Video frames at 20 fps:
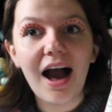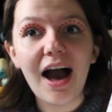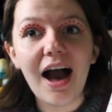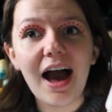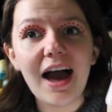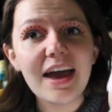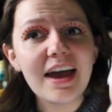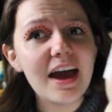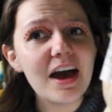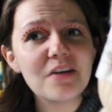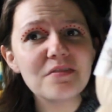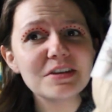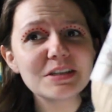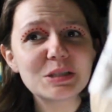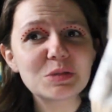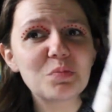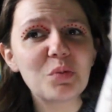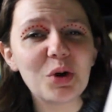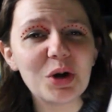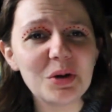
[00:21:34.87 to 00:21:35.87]
I have a
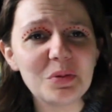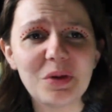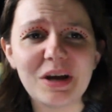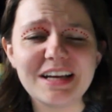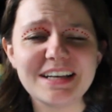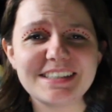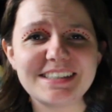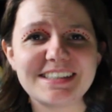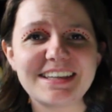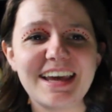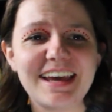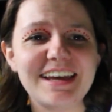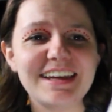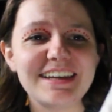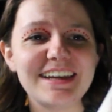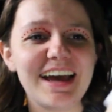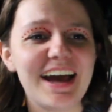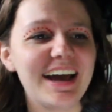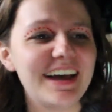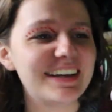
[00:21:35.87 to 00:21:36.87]
Sport weight
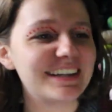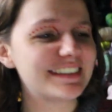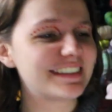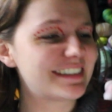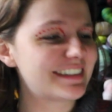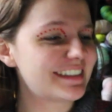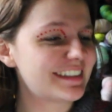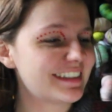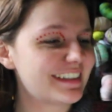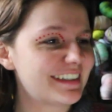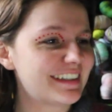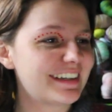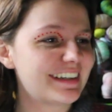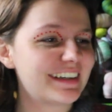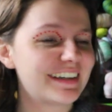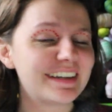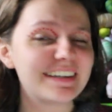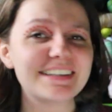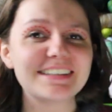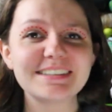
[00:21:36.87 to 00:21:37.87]
skein, guys.
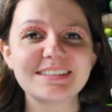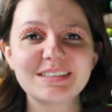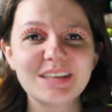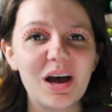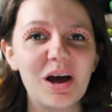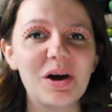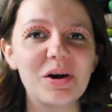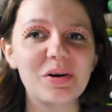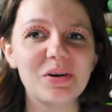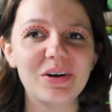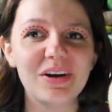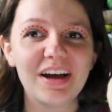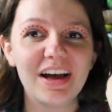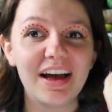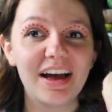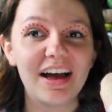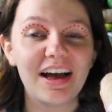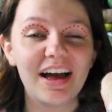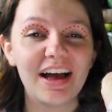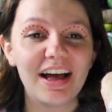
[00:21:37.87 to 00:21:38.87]
So,
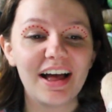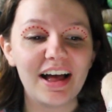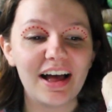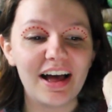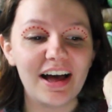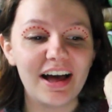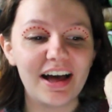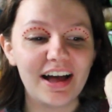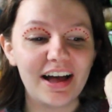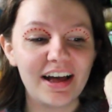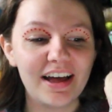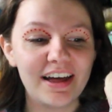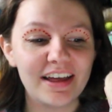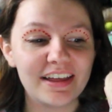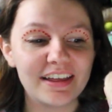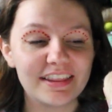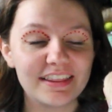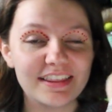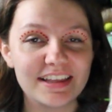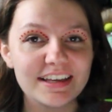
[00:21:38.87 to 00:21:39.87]

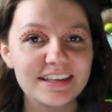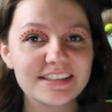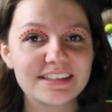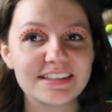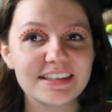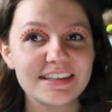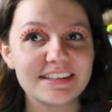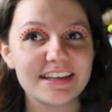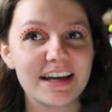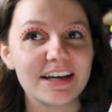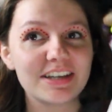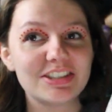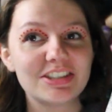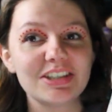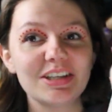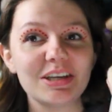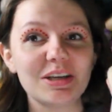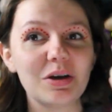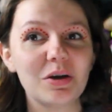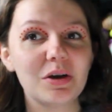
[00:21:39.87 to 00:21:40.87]
this is
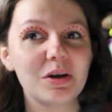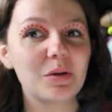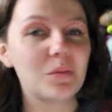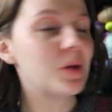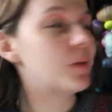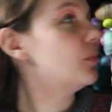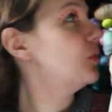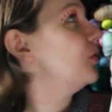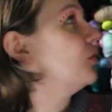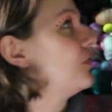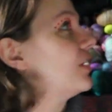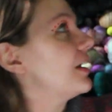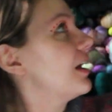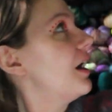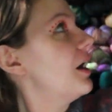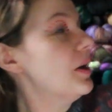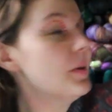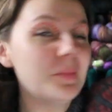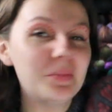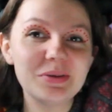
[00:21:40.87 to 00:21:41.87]
actually going to be moving
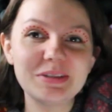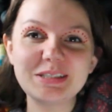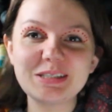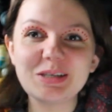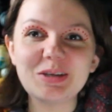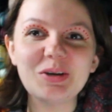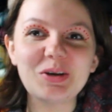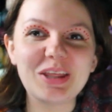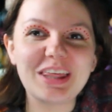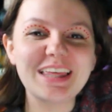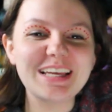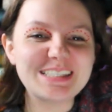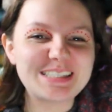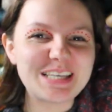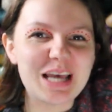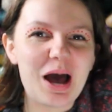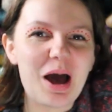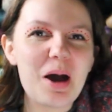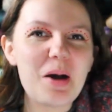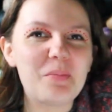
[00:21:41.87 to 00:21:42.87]
up to the
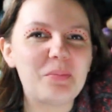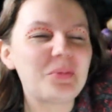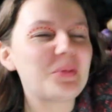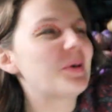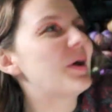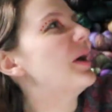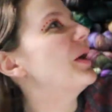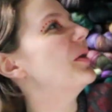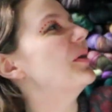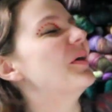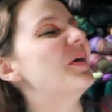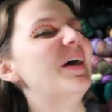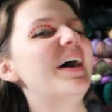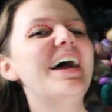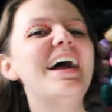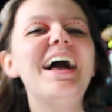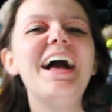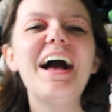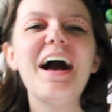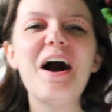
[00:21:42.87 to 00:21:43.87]
top row
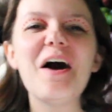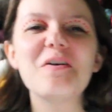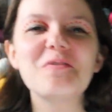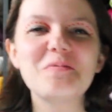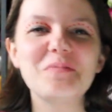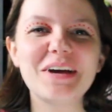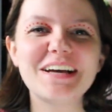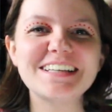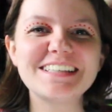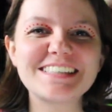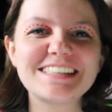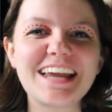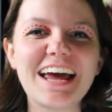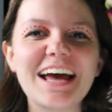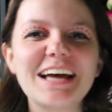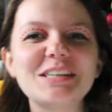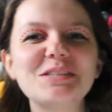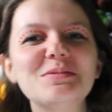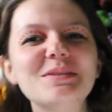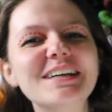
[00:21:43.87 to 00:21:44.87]
of my
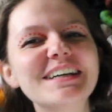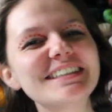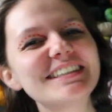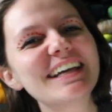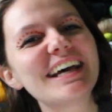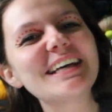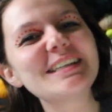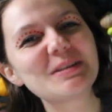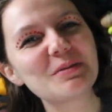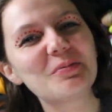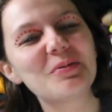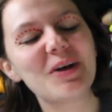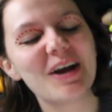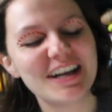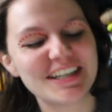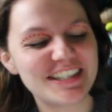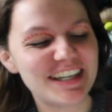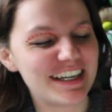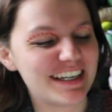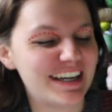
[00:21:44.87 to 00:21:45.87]
stash because it has a
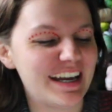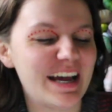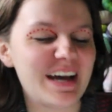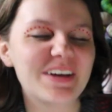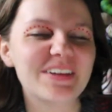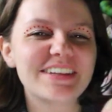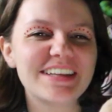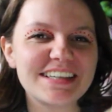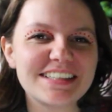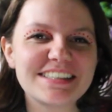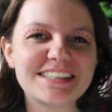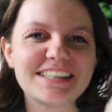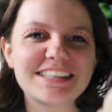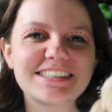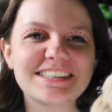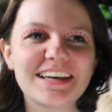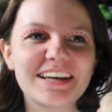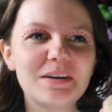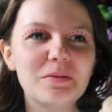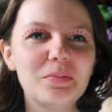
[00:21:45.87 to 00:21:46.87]
project now. This
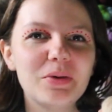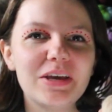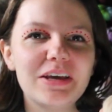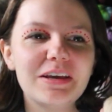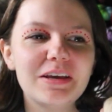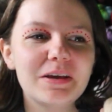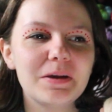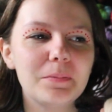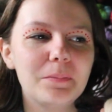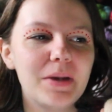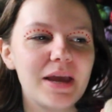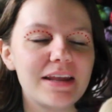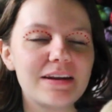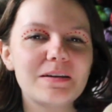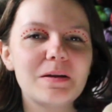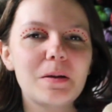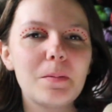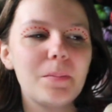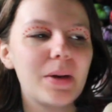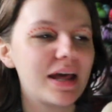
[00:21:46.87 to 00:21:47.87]
is going to be made
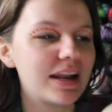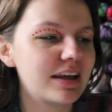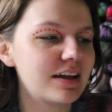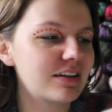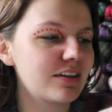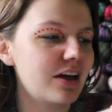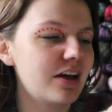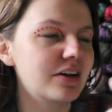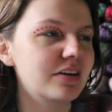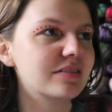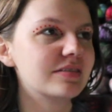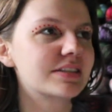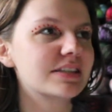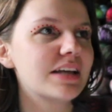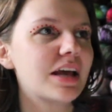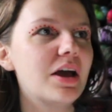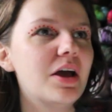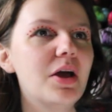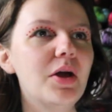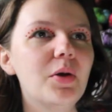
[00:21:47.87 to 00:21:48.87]
into penny gloves
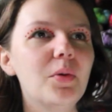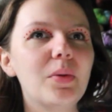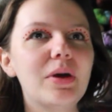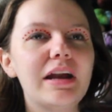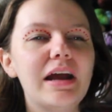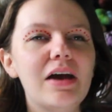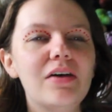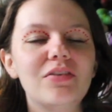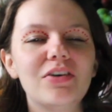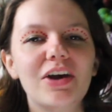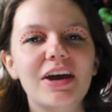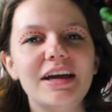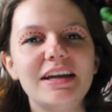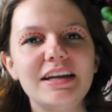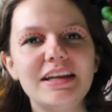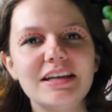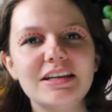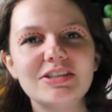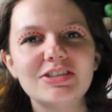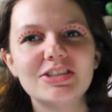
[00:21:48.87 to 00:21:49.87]
whenever I
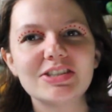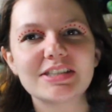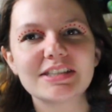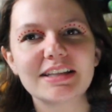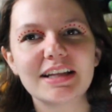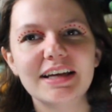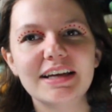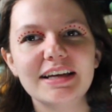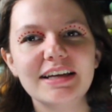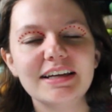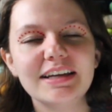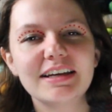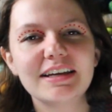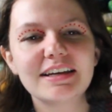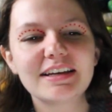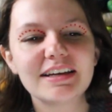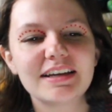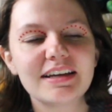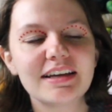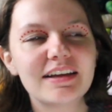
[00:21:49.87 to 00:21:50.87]
need just
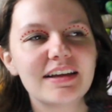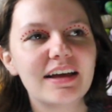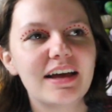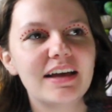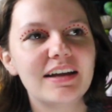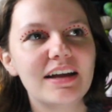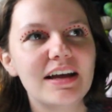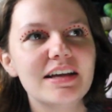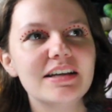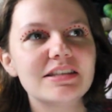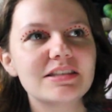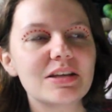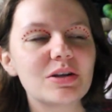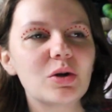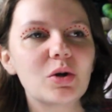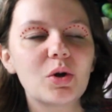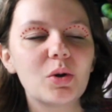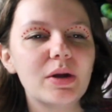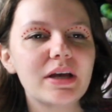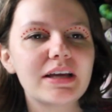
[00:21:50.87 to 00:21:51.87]
like a nice
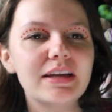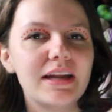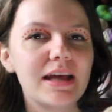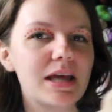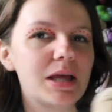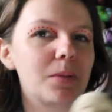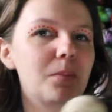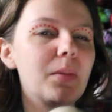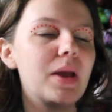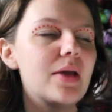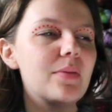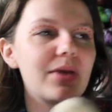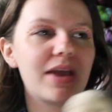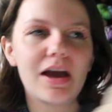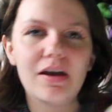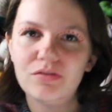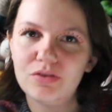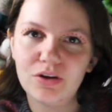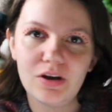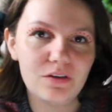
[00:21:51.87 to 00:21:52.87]
little quick knit, maybe
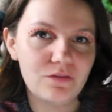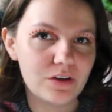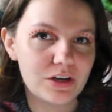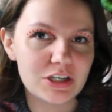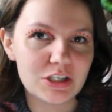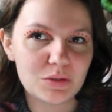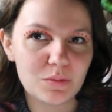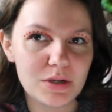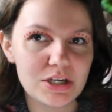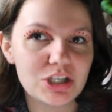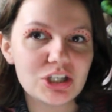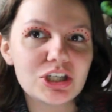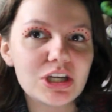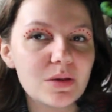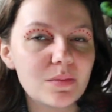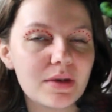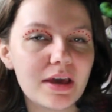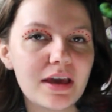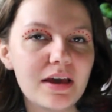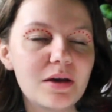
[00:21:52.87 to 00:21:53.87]
after I finish my
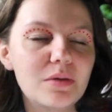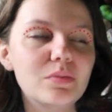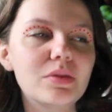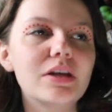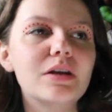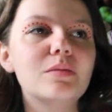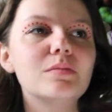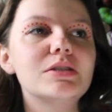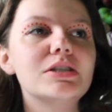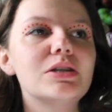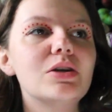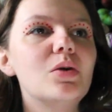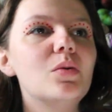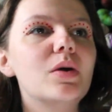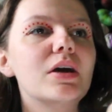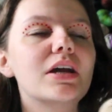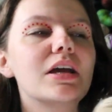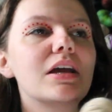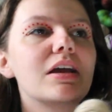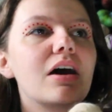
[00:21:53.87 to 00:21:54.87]
sheep camp that I'm still
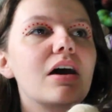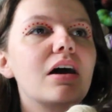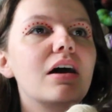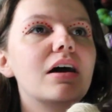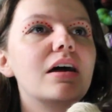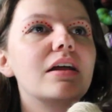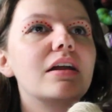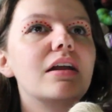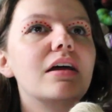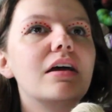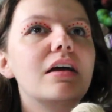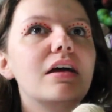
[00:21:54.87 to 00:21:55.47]
working on.